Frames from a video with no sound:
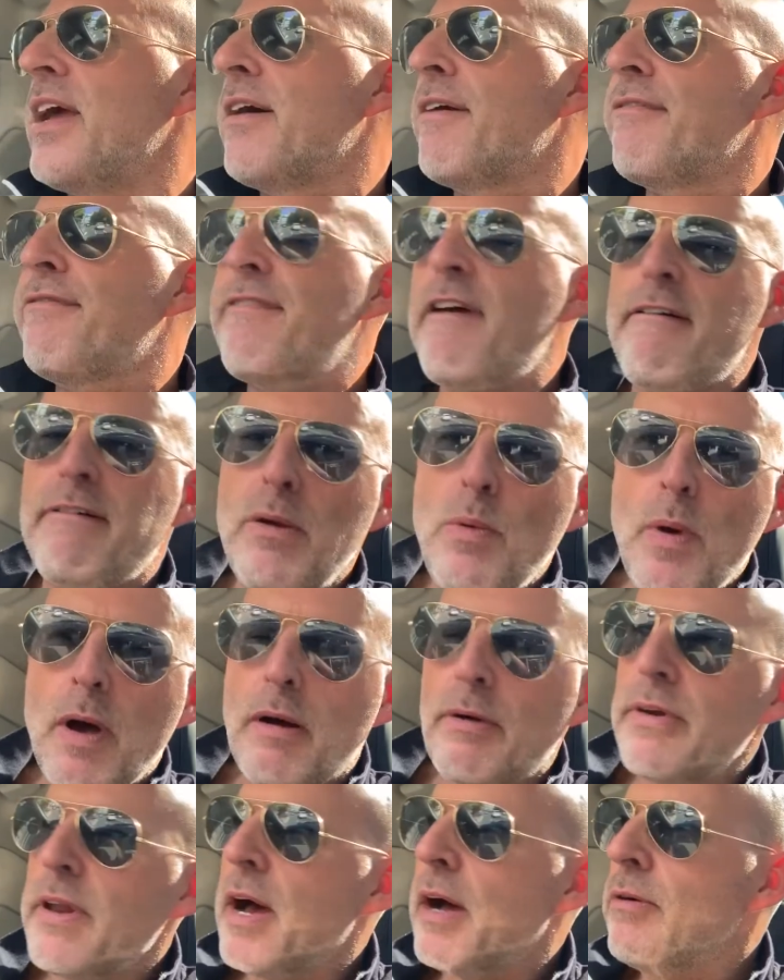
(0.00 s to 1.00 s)
very
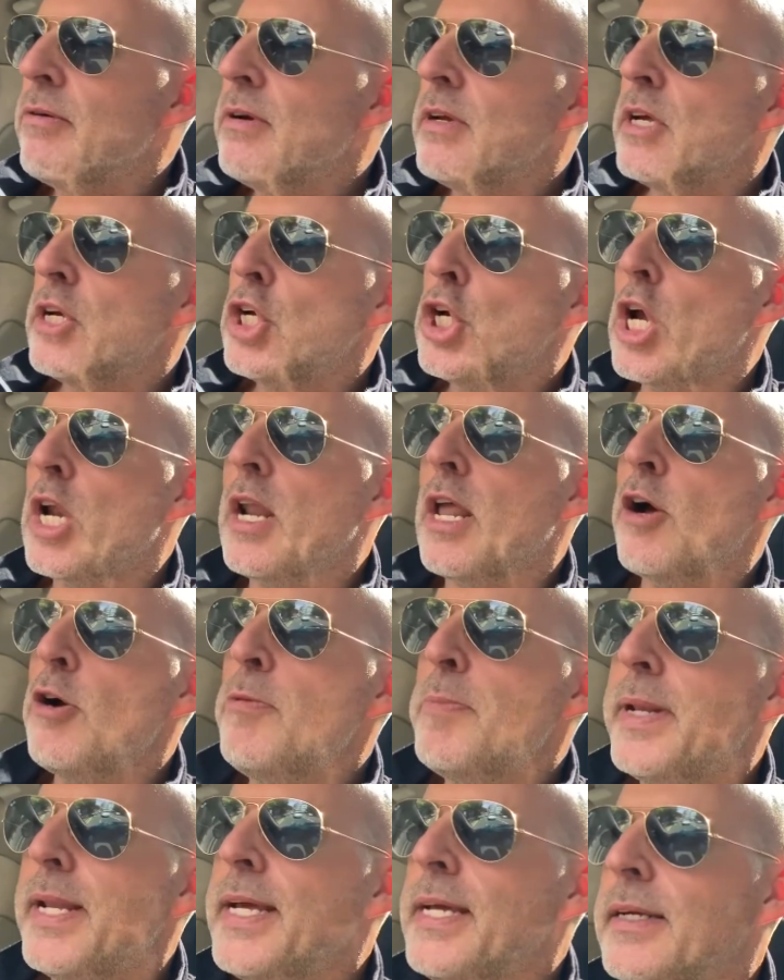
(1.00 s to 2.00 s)
well known
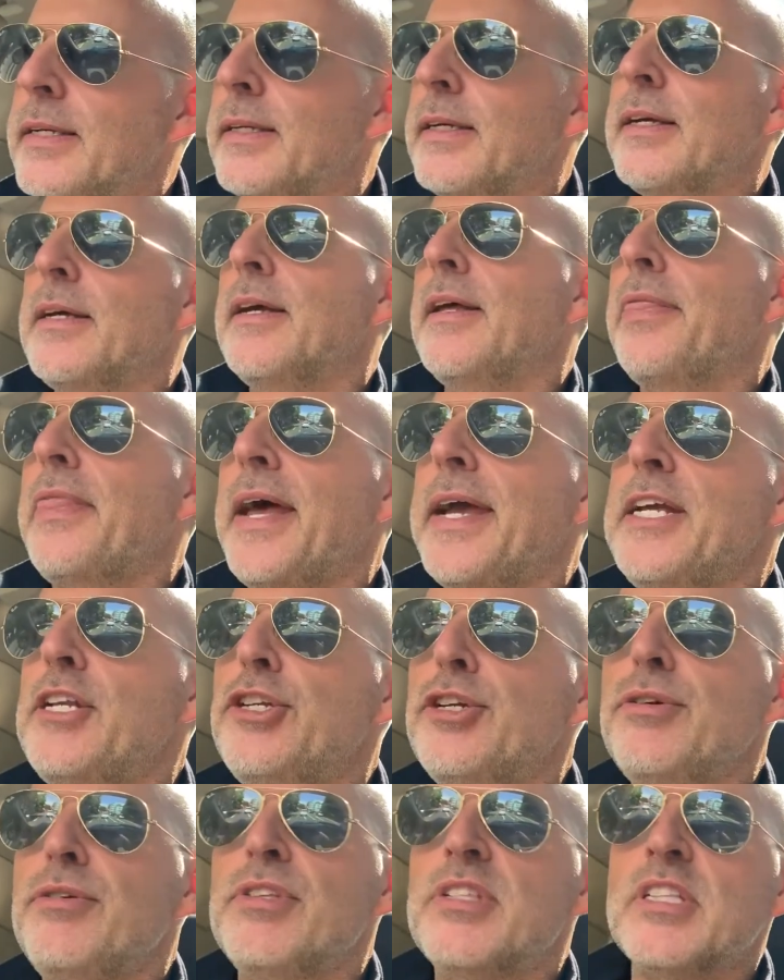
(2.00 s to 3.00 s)
globally. They
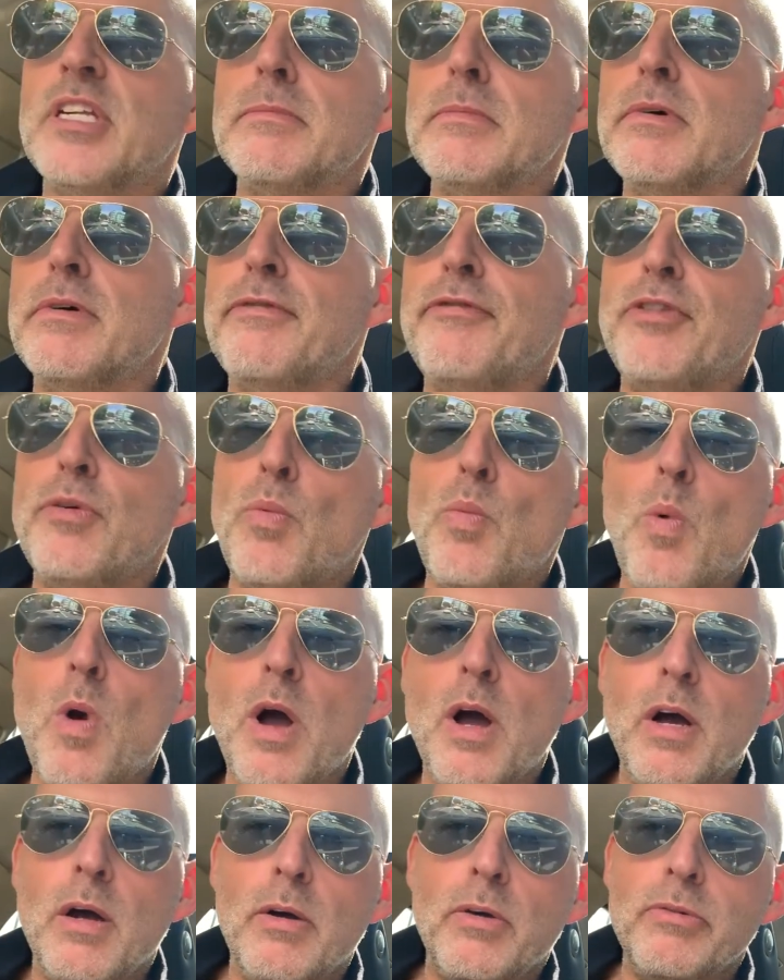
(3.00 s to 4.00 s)
do some of the
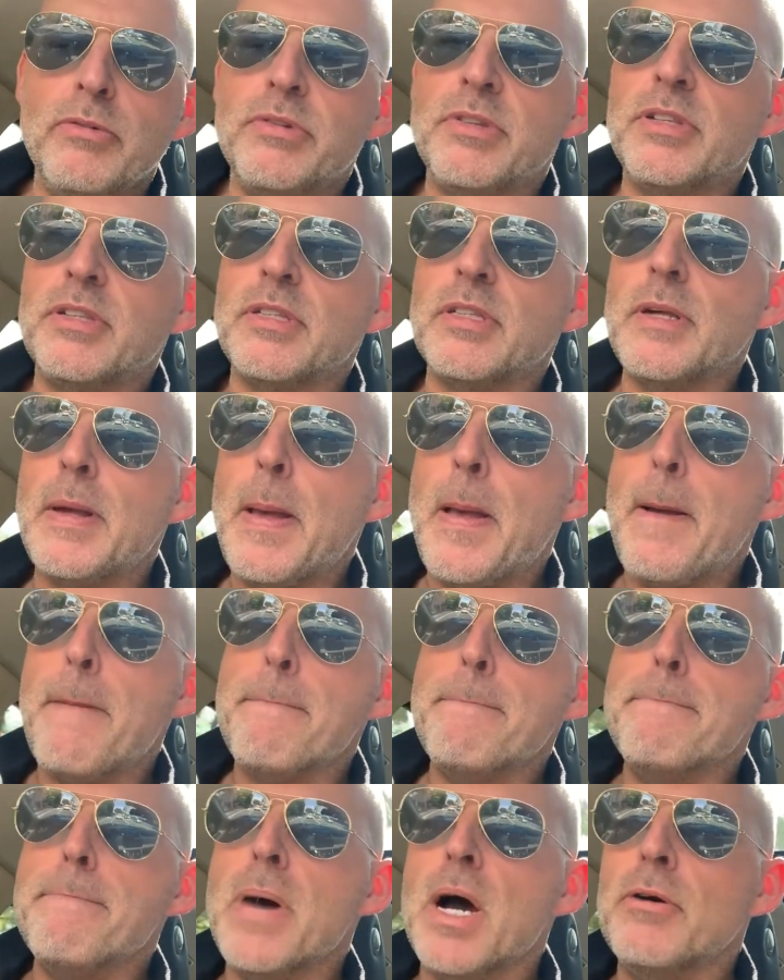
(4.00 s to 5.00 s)
world's
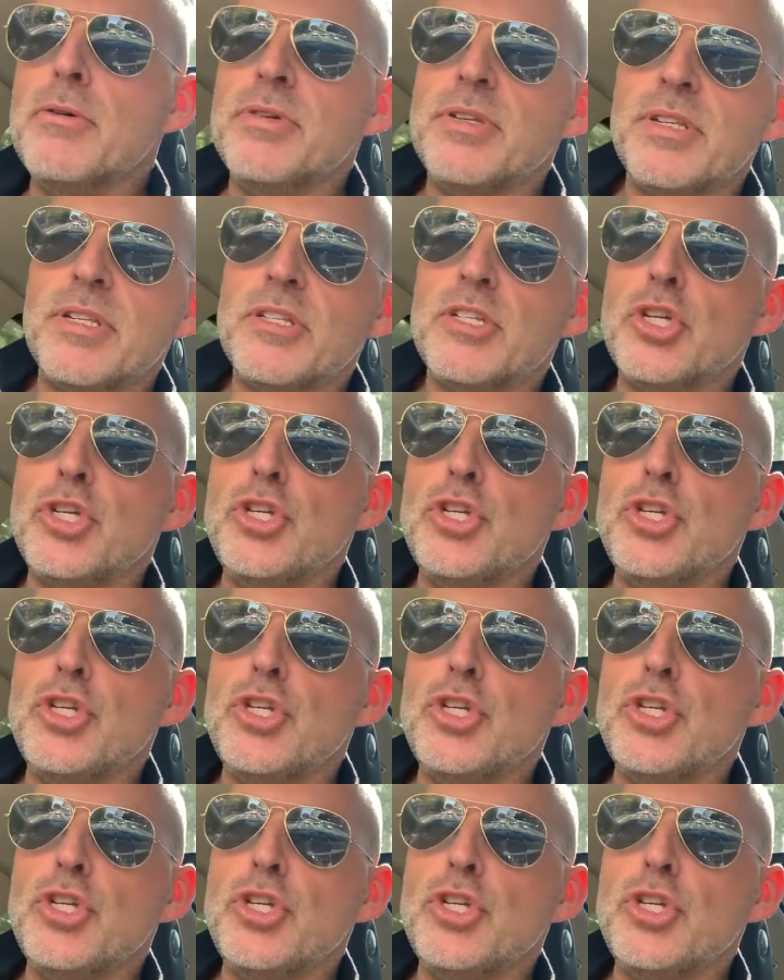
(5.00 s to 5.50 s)
most